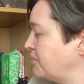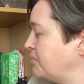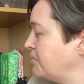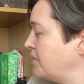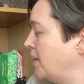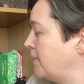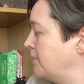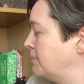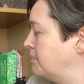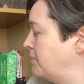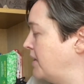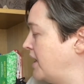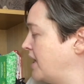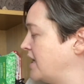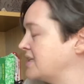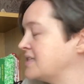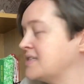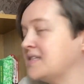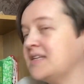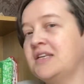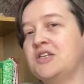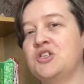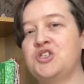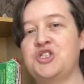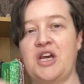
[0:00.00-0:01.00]
but
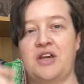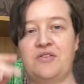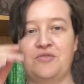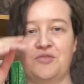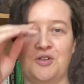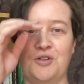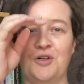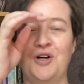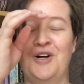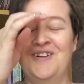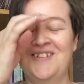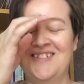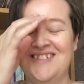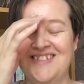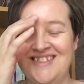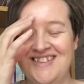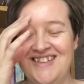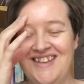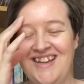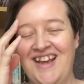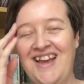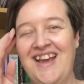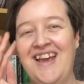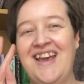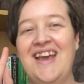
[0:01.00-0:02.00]
in general
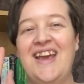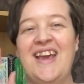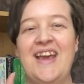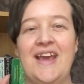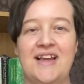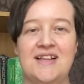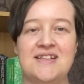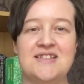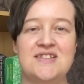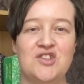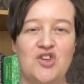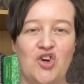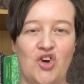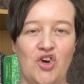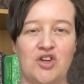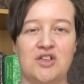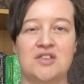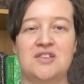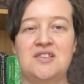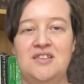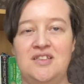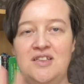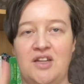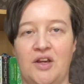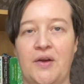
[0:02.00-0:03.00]
it's not,
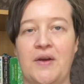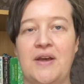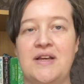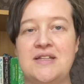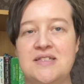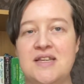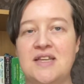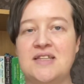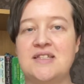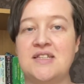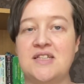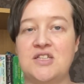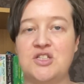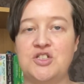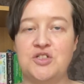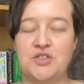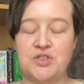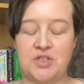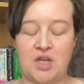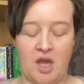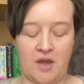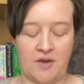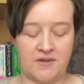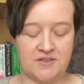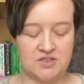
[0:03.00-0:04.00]
as issues
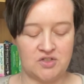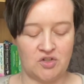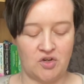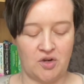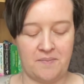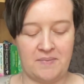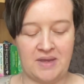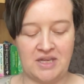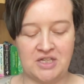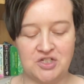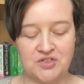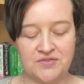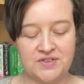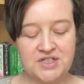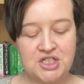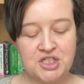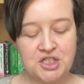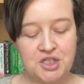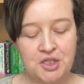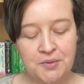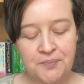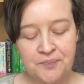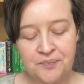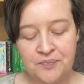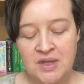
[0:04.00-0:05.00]
go, it's not a major
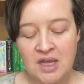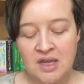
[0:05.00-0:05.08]
issue.